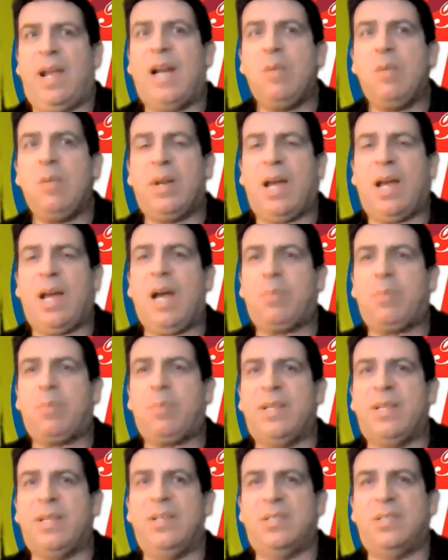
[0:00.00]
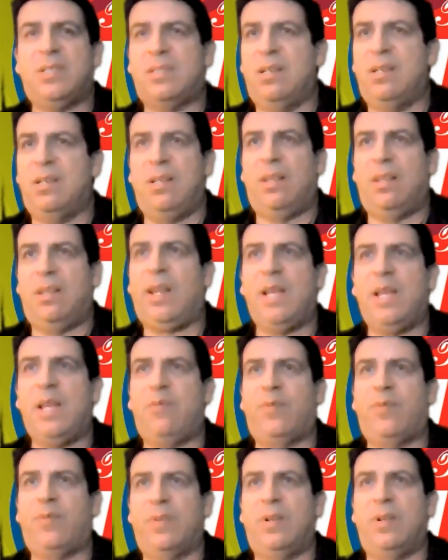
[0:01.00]
How do you want to operate this
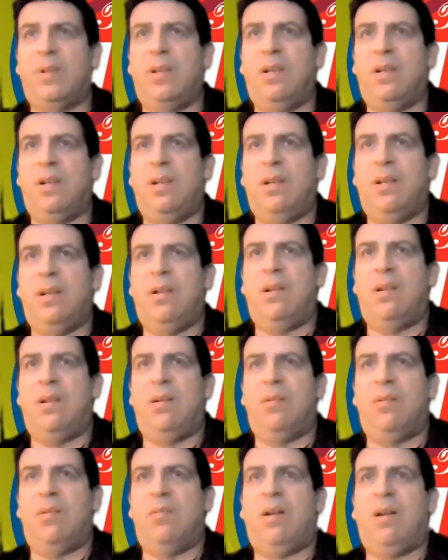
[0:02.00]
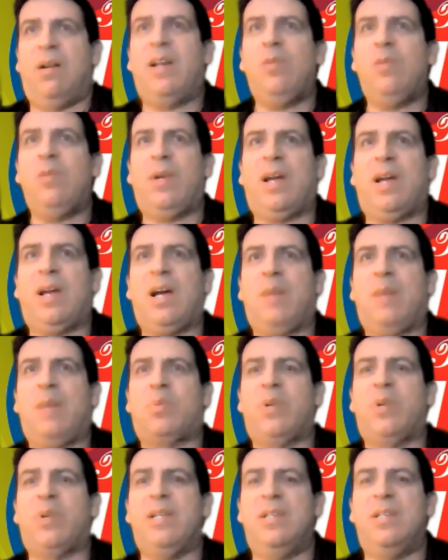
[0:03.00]
life? How do you want to
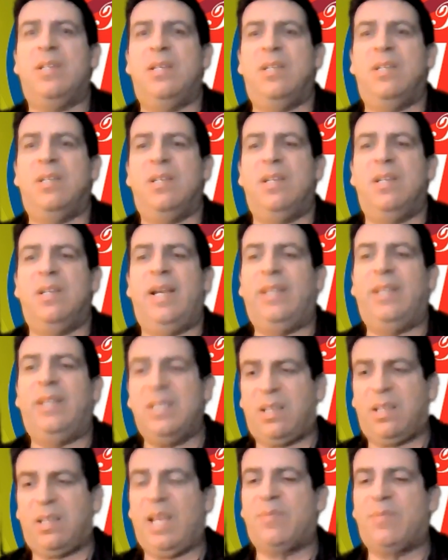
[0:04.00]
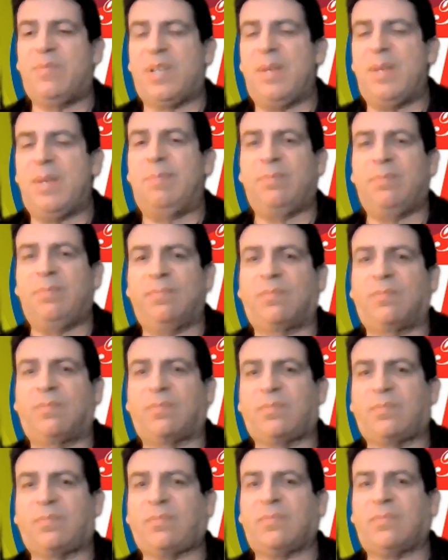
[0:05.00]
operate in this lifetime?
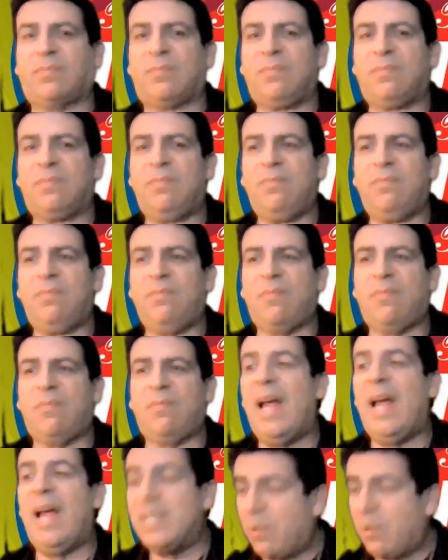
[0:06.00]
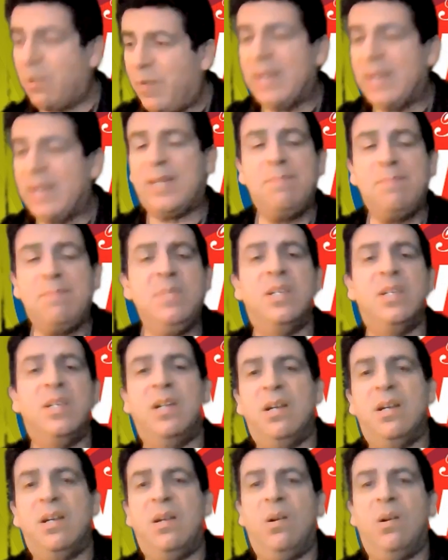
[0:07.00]
As a victim
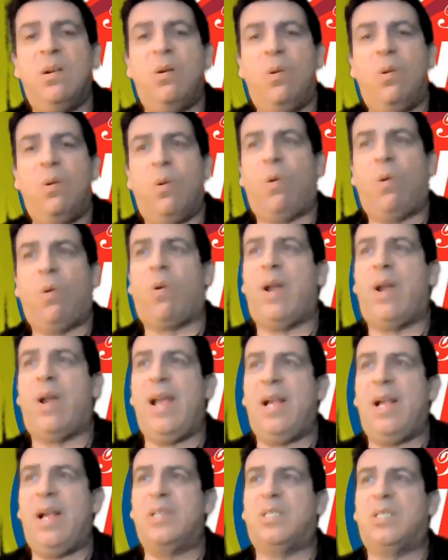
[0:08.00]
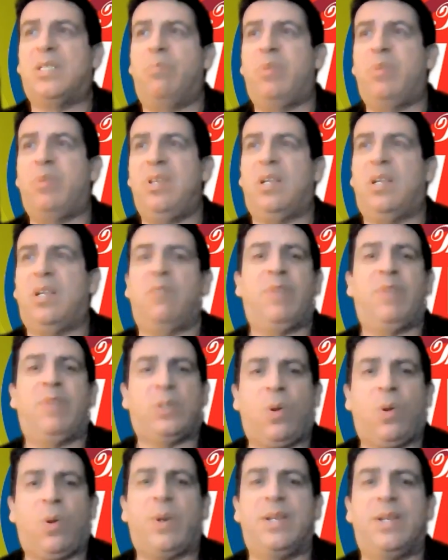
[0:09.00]
or as being
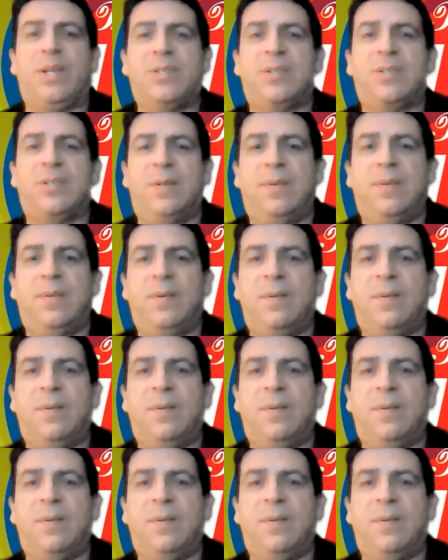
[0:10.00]
victorious?